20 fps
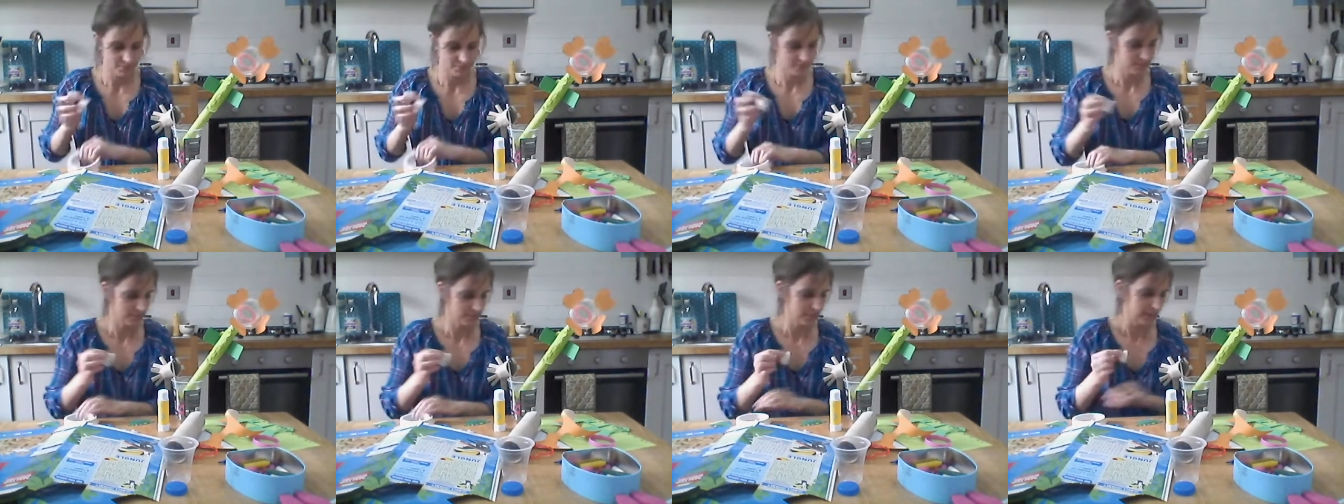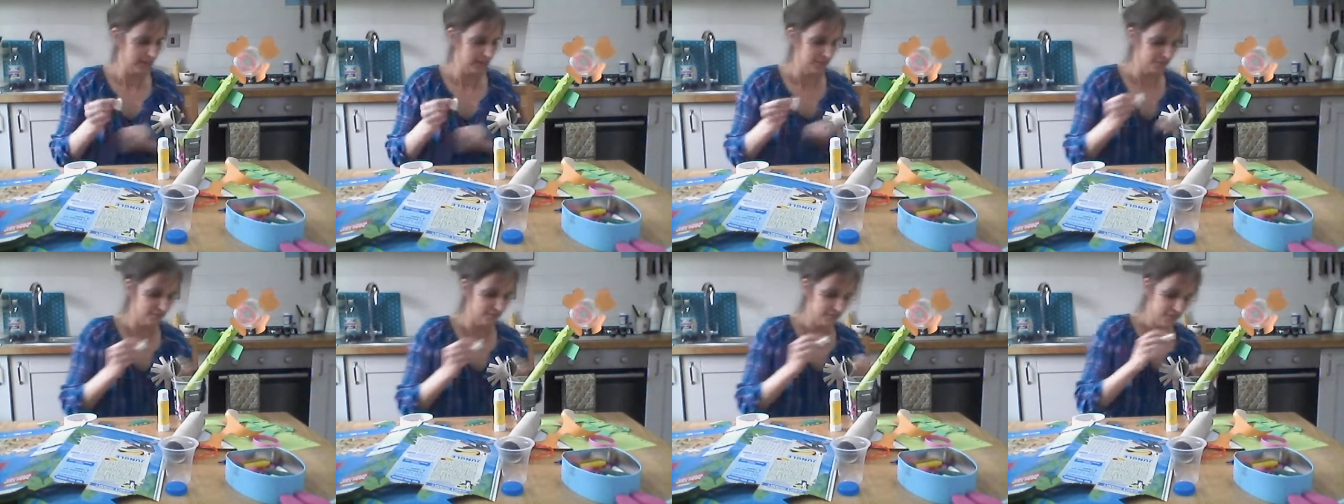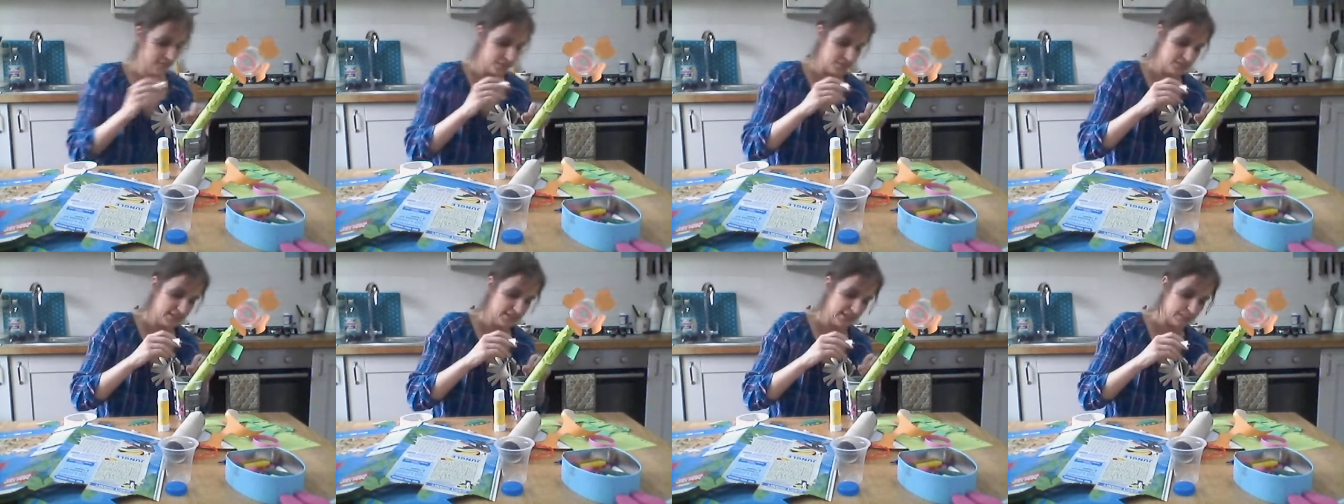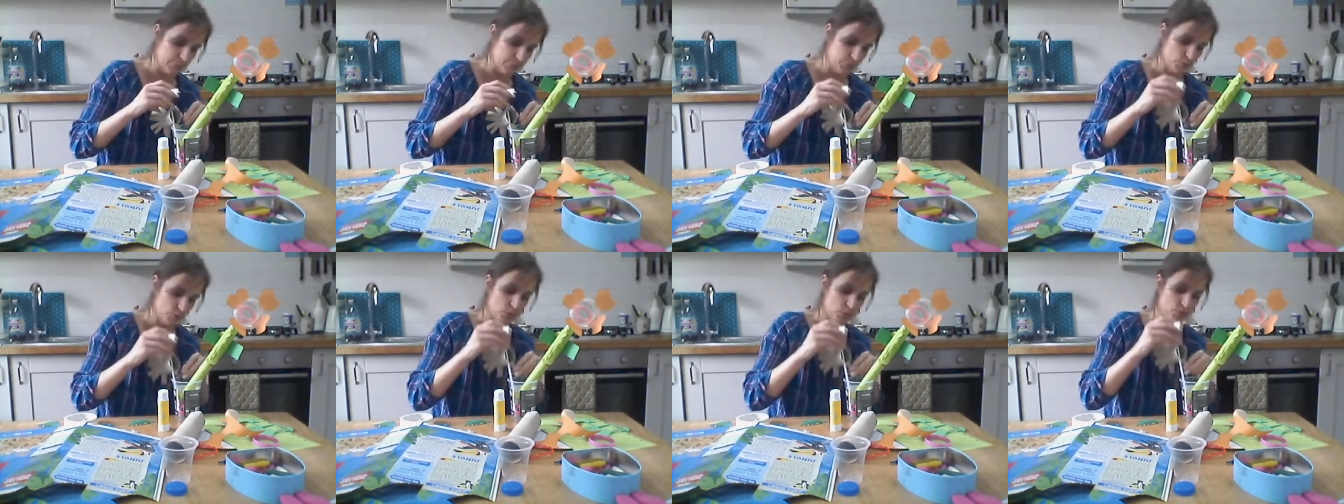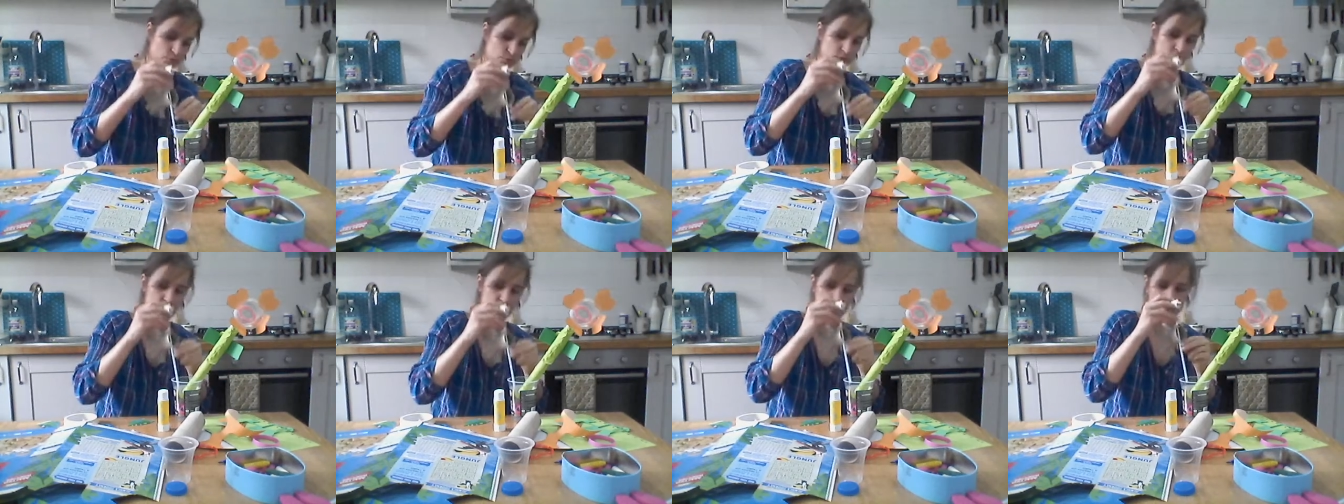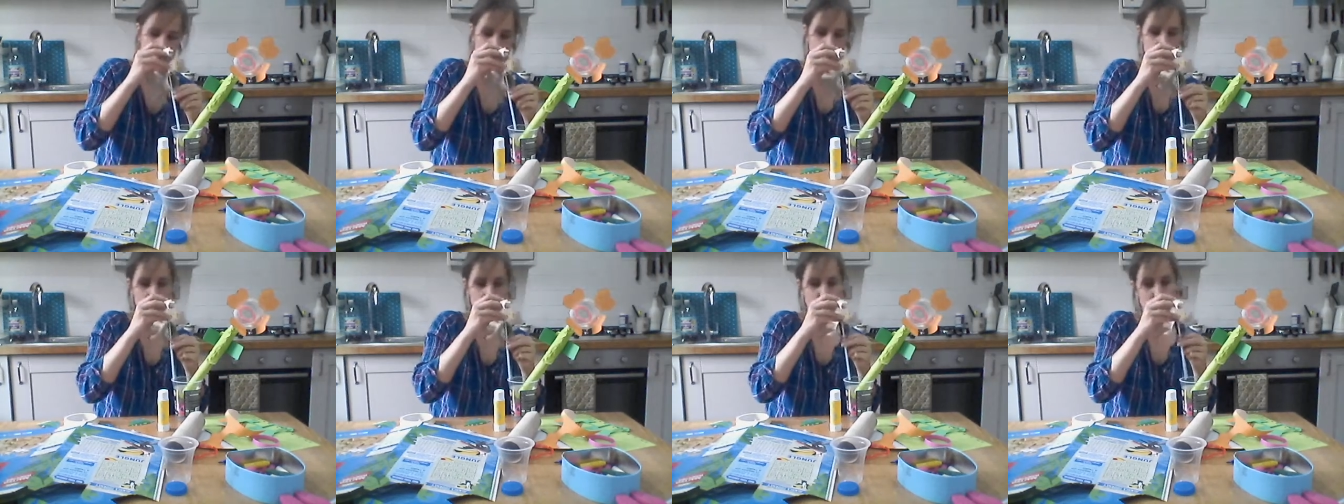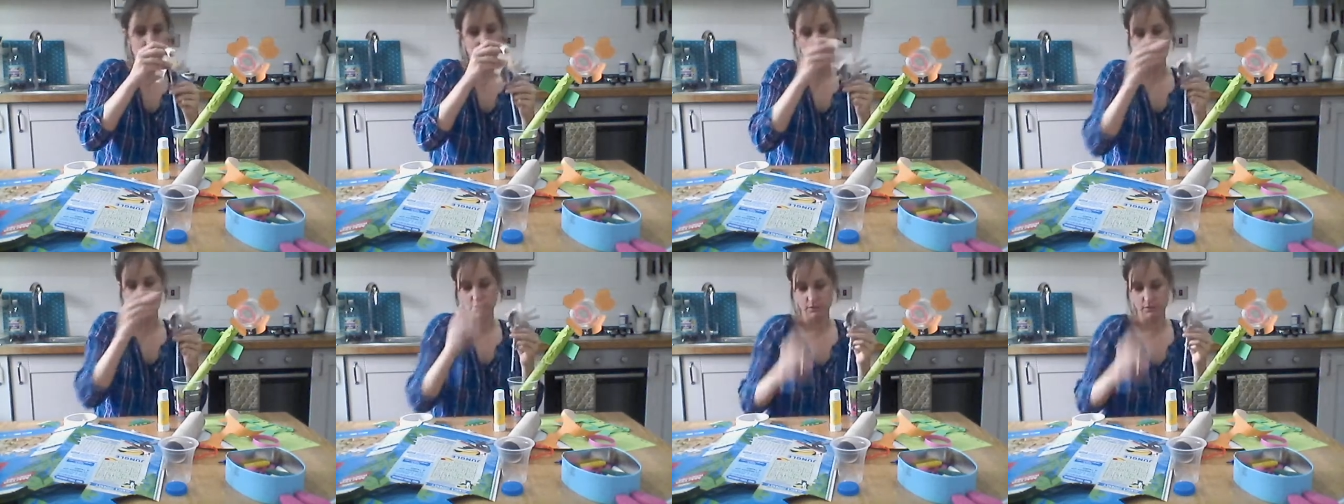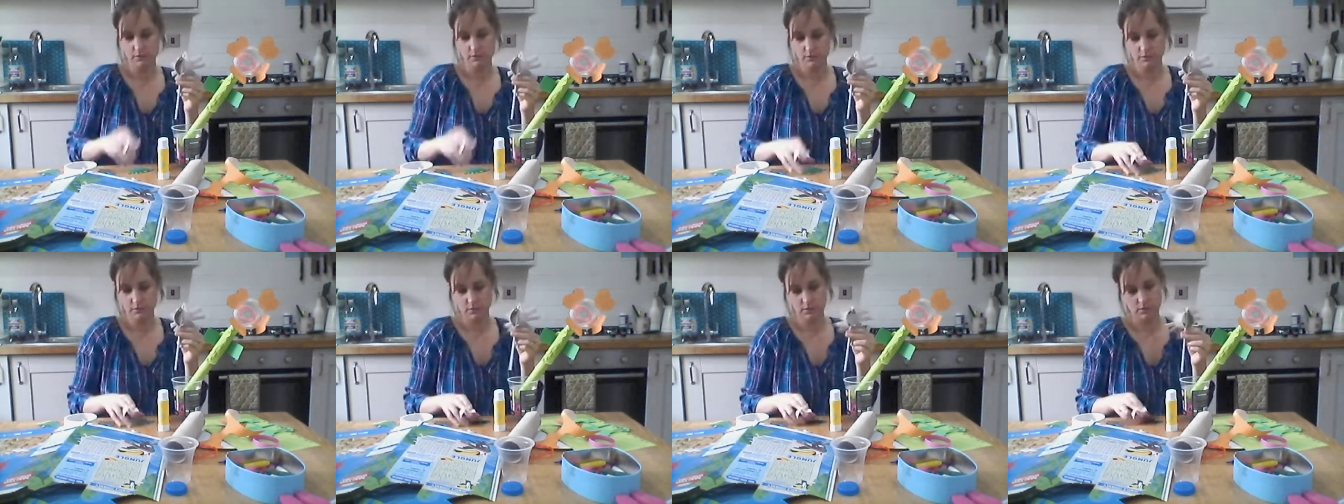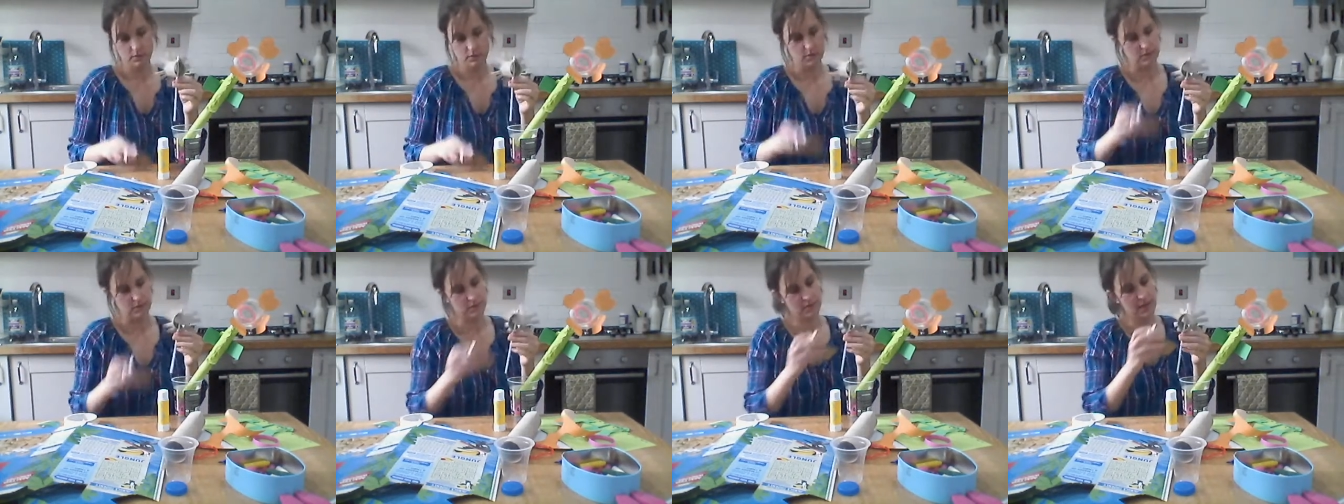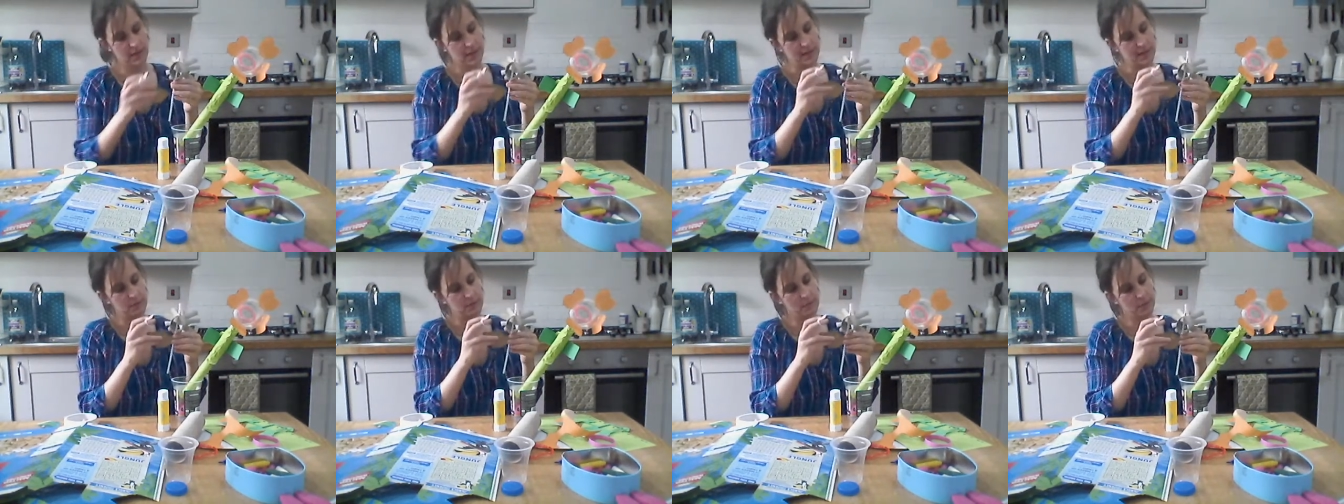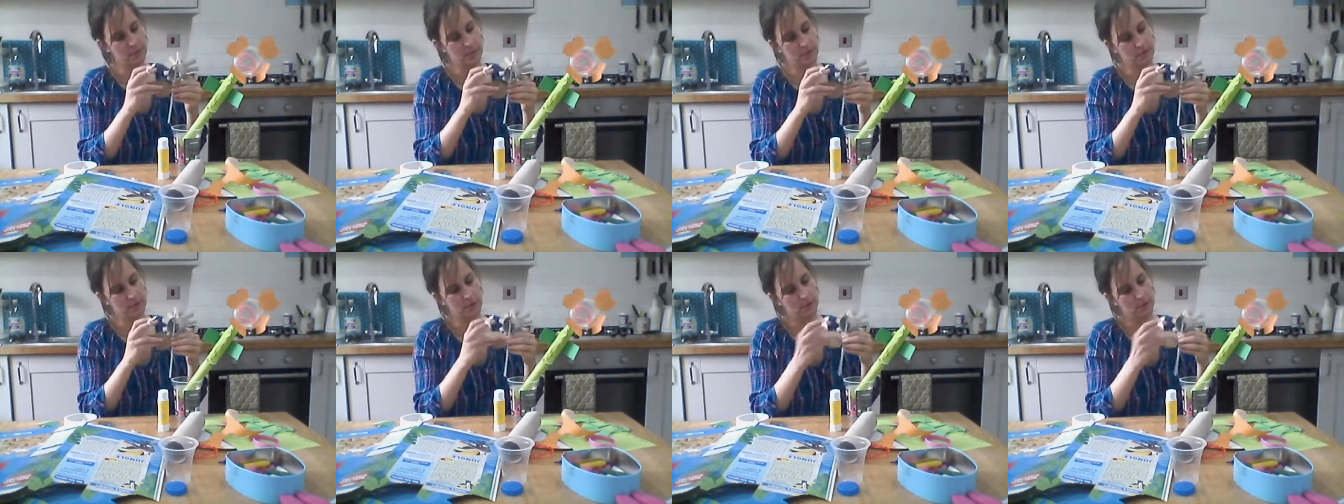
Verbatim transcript: And I found the tape has worked really well because the tape